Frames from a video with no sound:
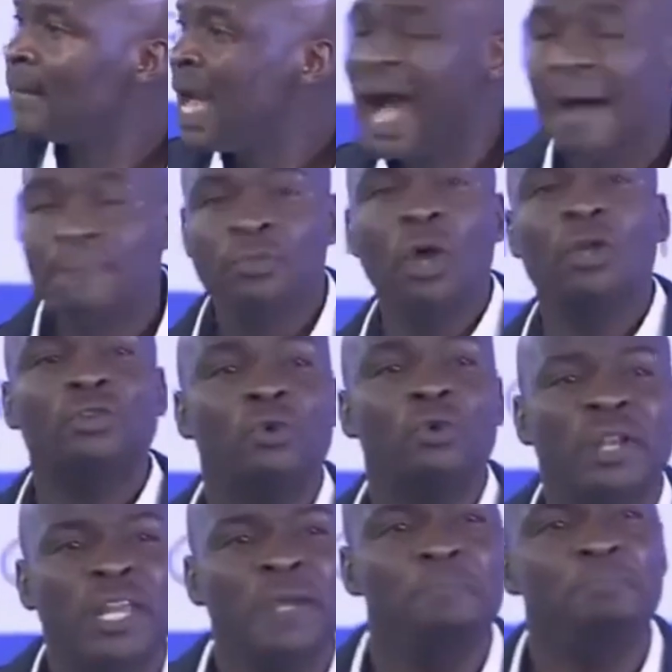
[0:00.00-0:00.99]
I'm not
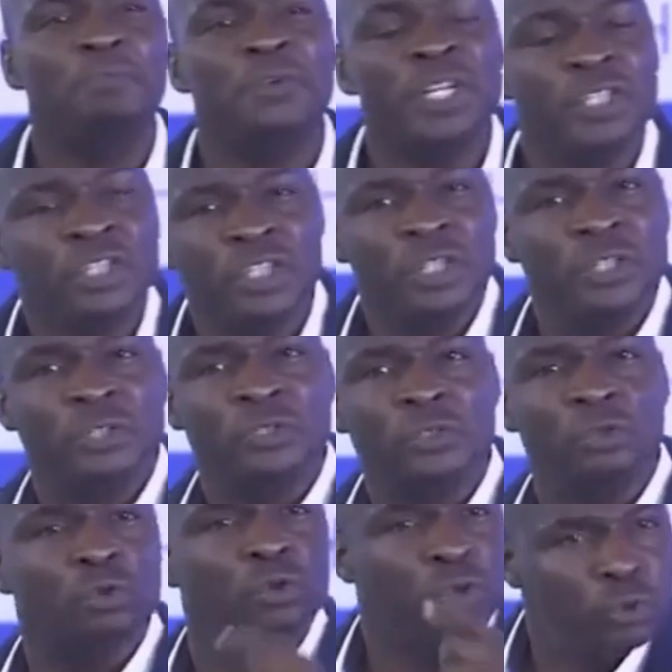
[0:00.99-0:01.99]
only preaching
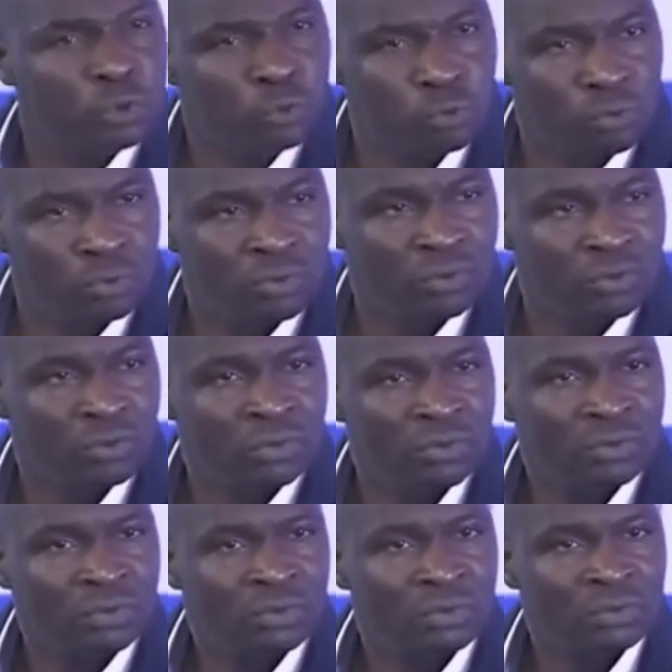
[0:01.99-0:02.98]
to you,
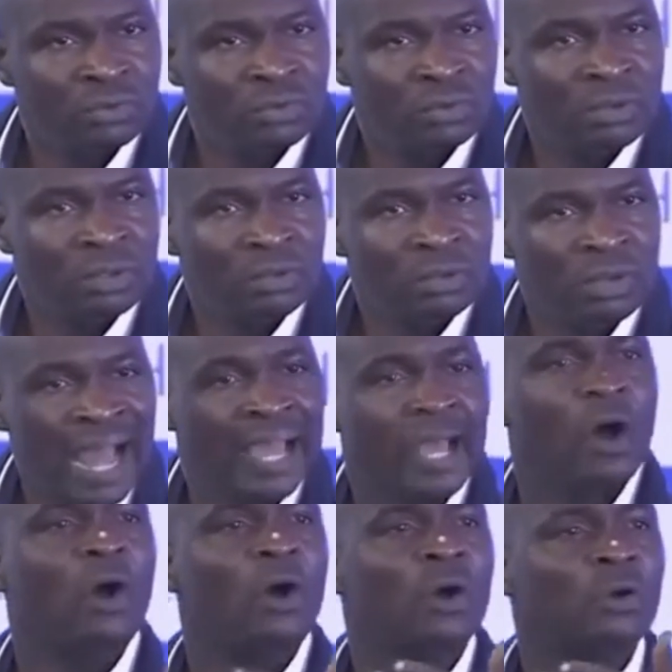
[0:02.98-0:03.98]
I
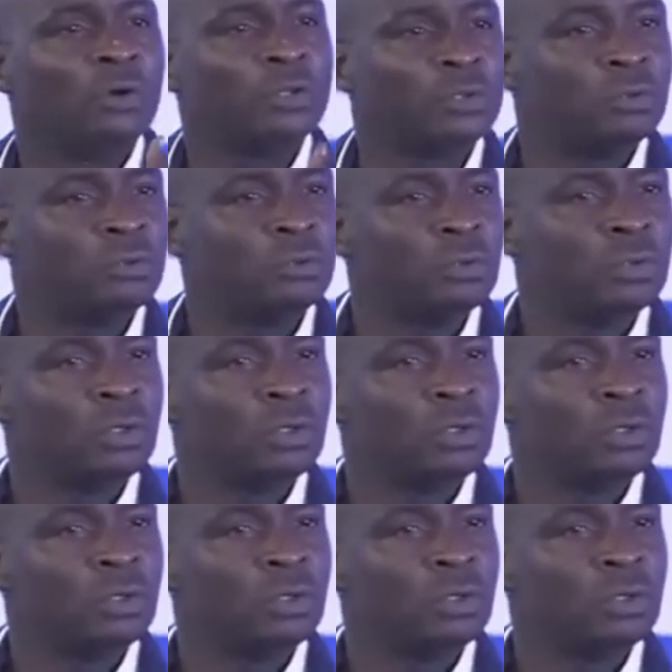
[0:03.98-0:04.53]
honor you.